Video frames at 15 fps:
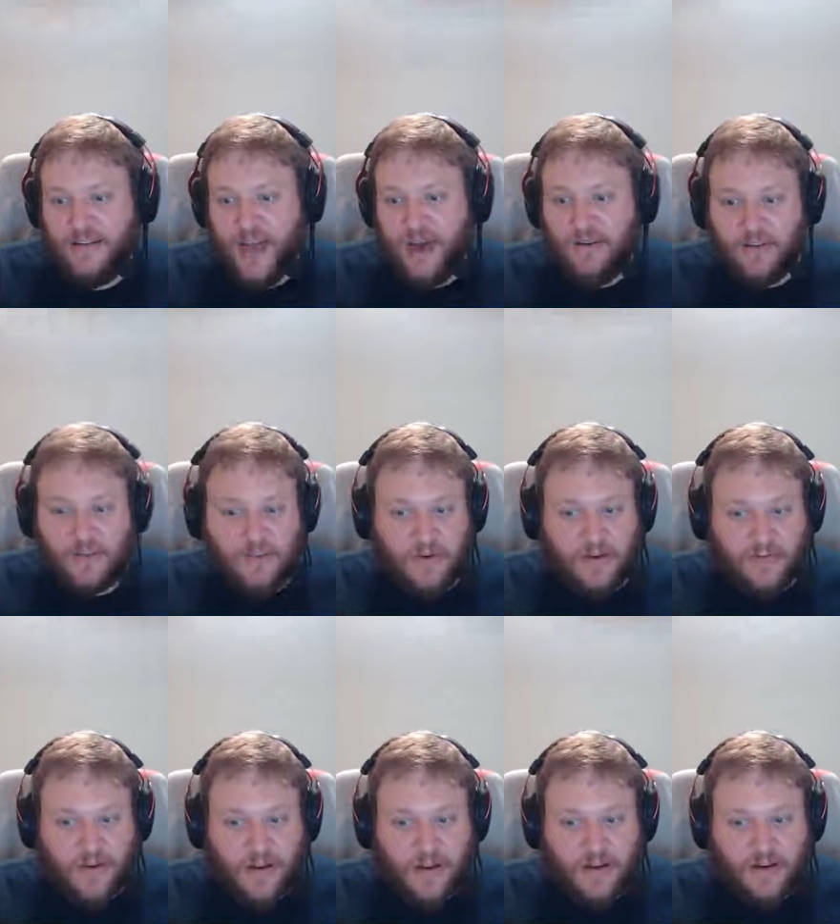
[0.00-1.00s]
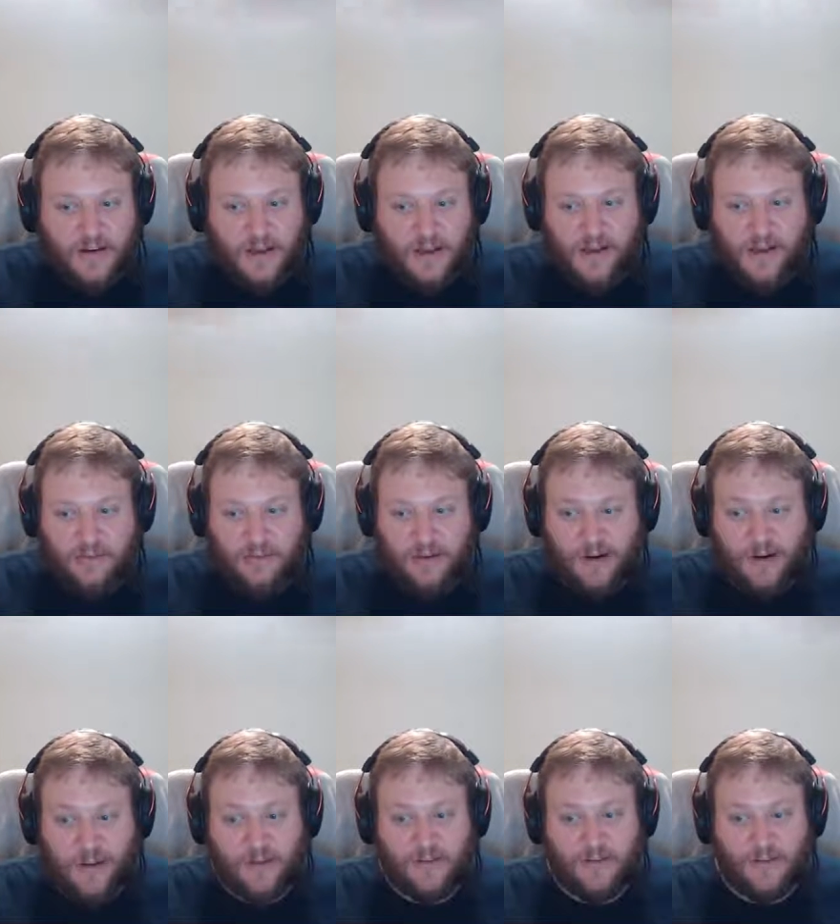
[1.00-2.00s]
that was pretty fun, and Neverwinter
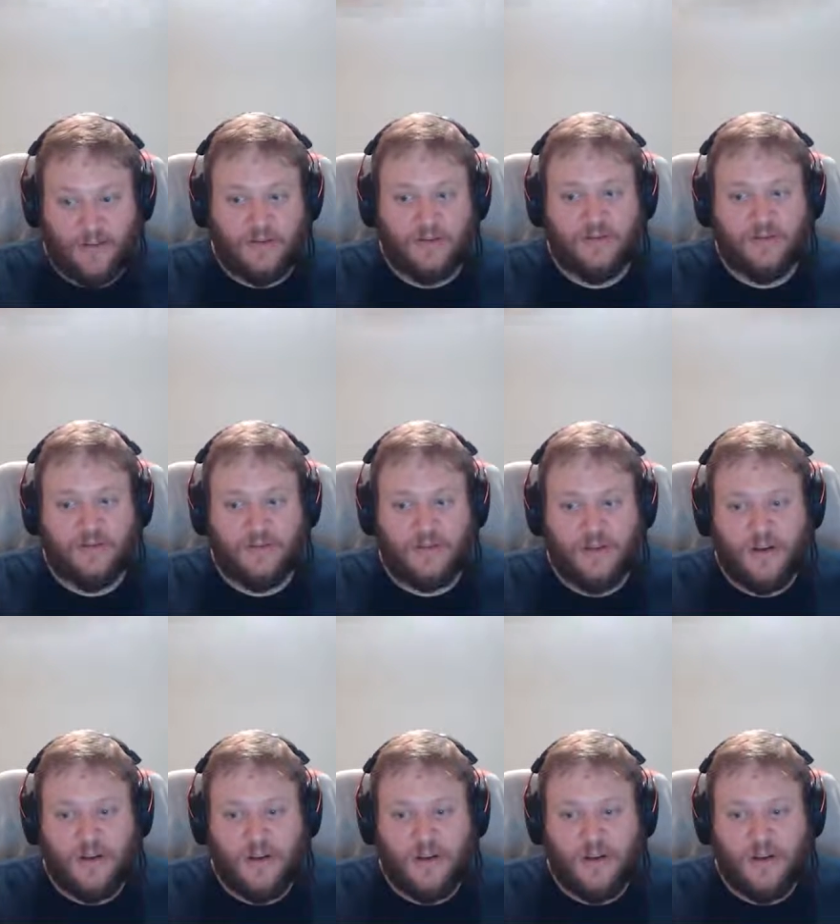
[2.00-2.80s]
Nights 2.